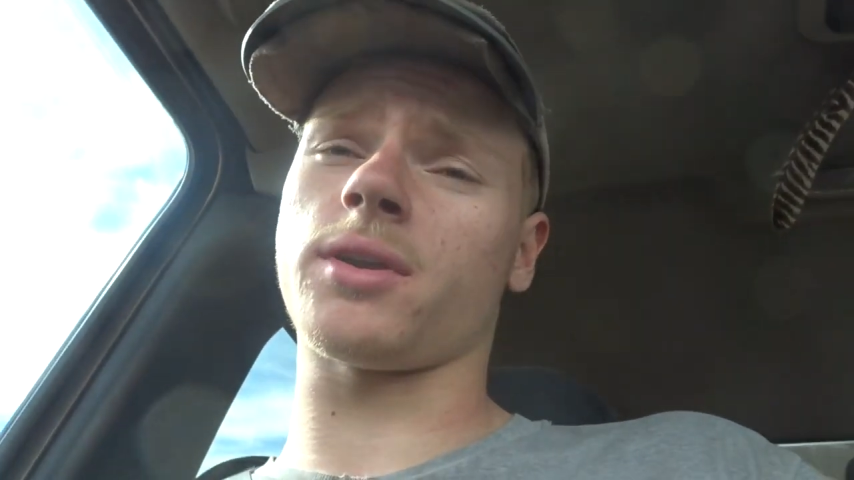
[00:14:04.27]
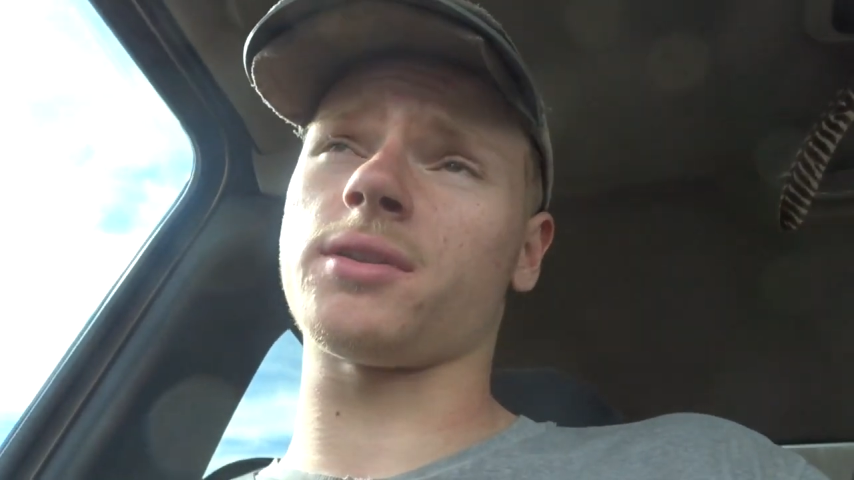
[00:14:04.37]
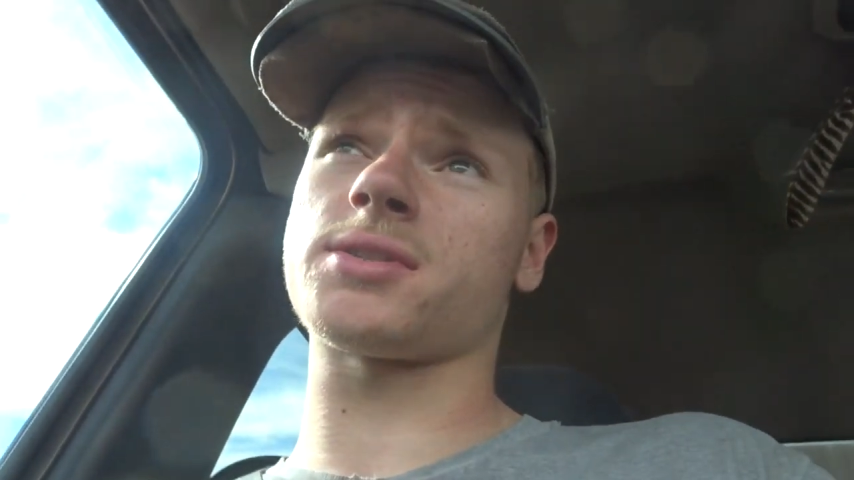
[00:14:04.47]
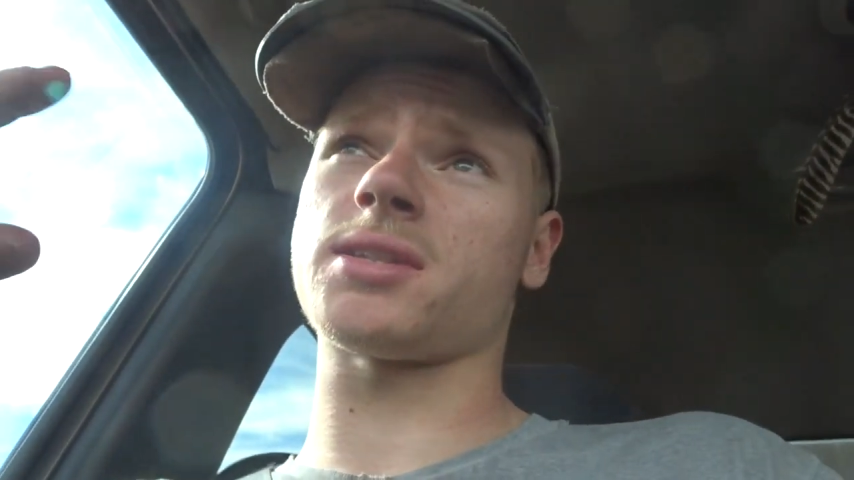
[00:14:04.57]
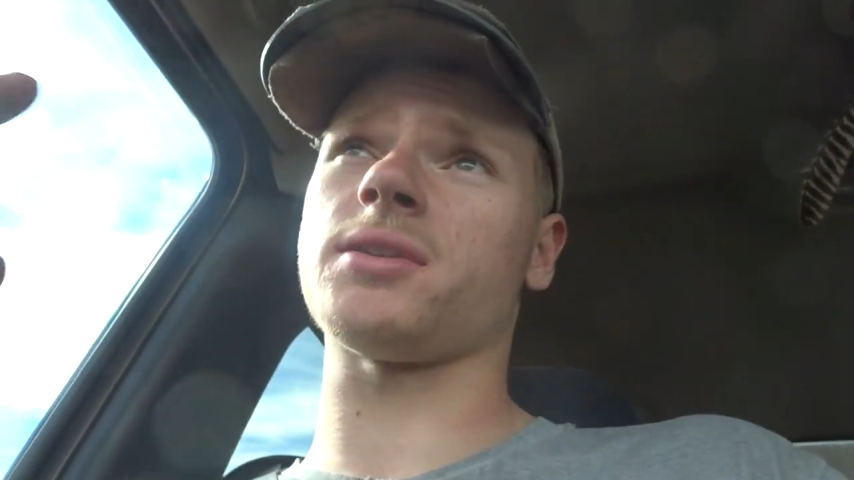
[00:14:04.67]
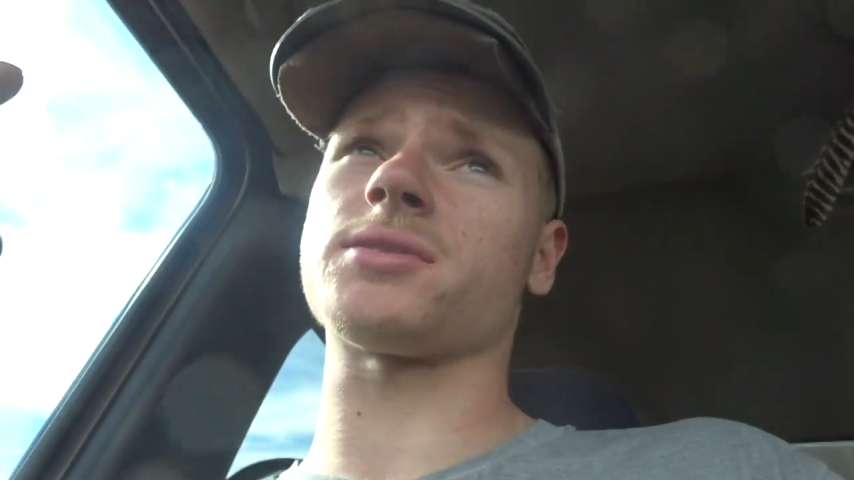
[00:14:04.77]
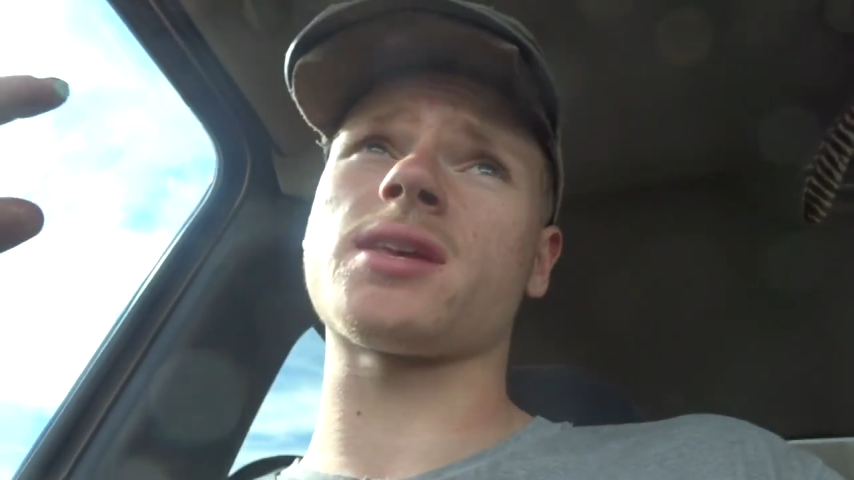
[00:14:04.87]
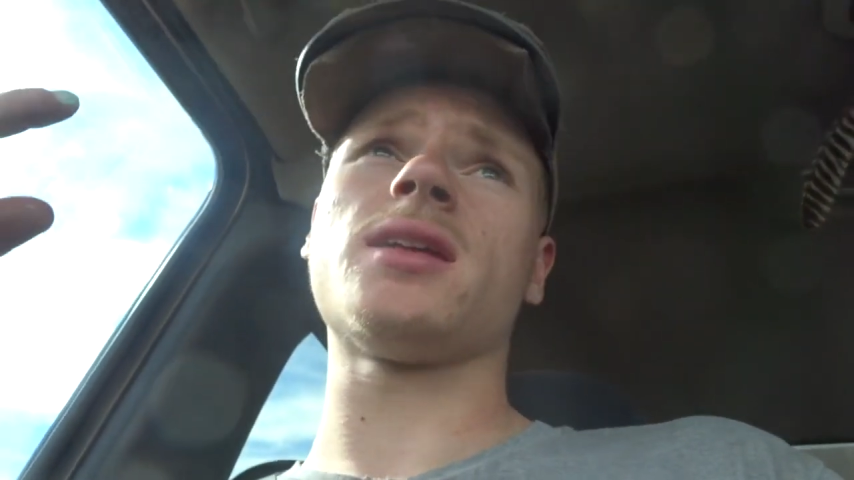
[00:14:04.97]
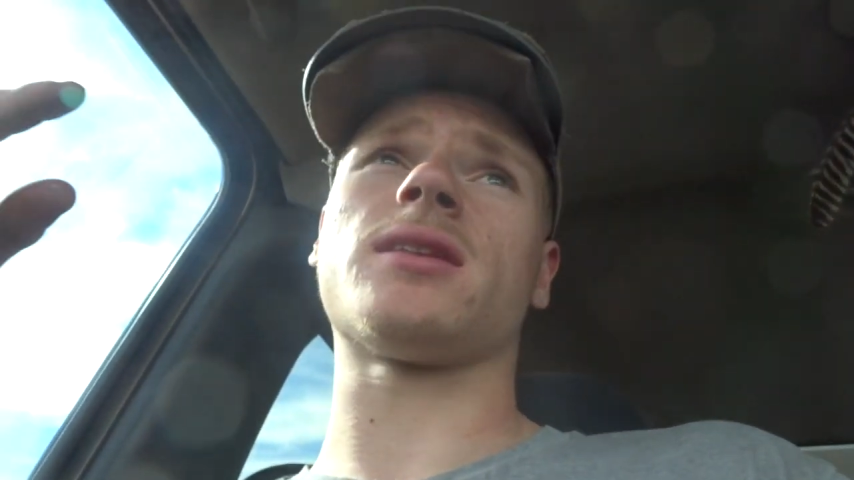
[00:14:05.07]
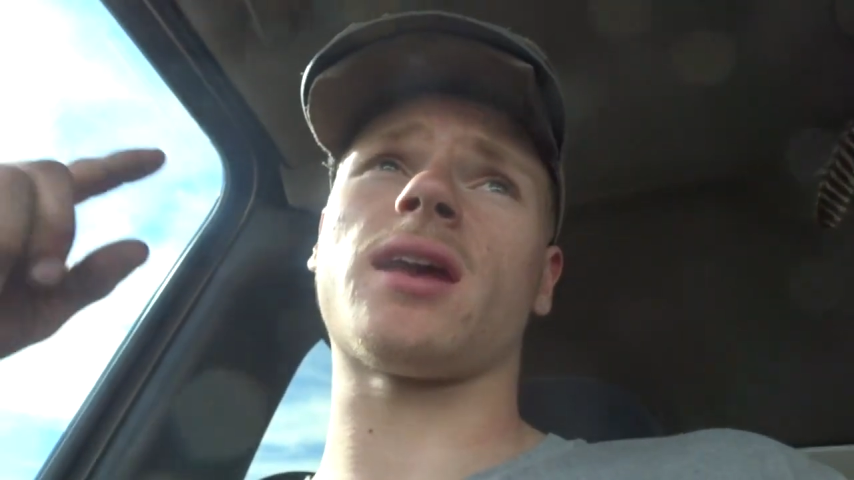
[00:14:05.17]
one of those seals
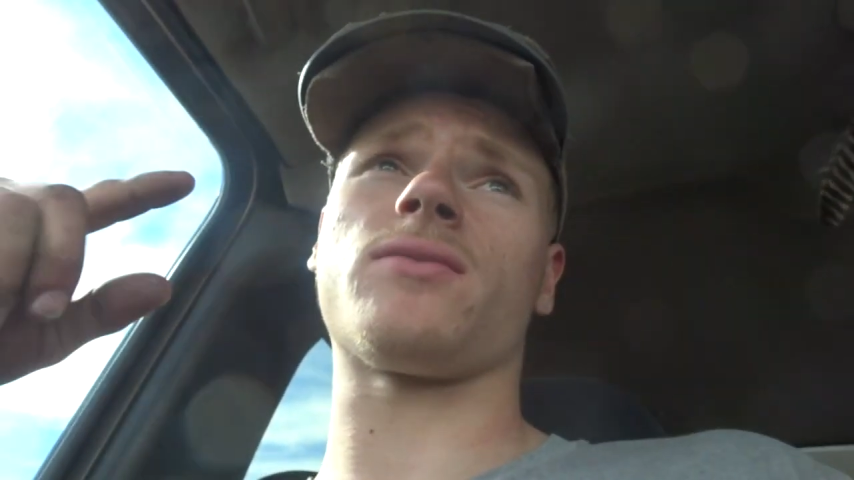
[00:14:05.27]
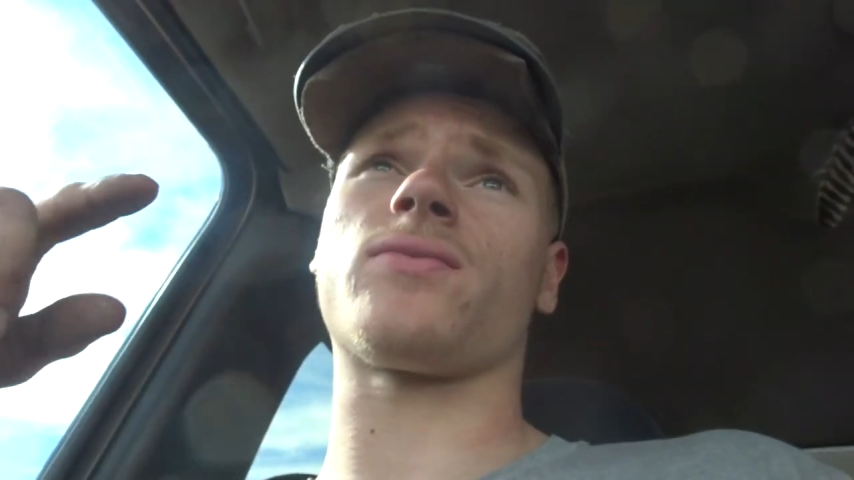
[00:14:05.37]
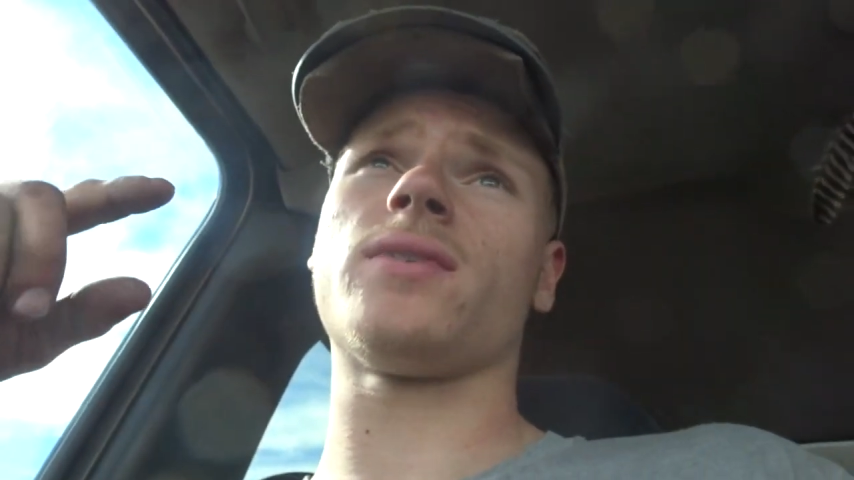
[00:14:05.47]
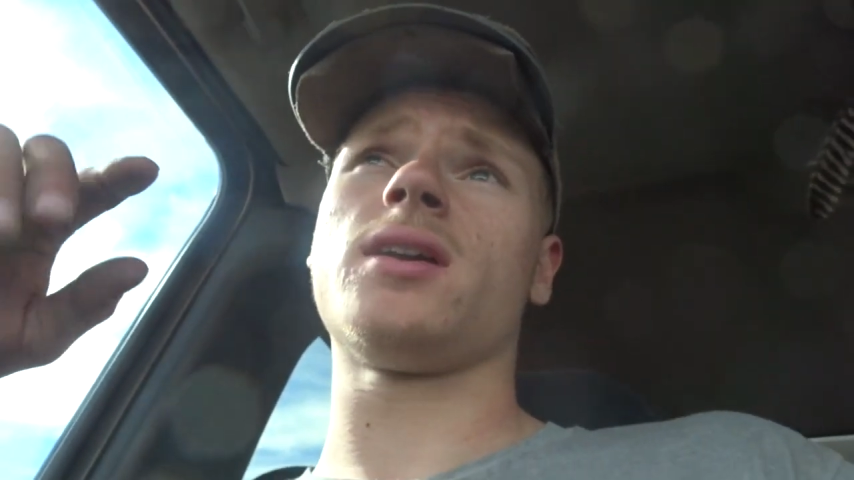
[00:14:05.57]
that had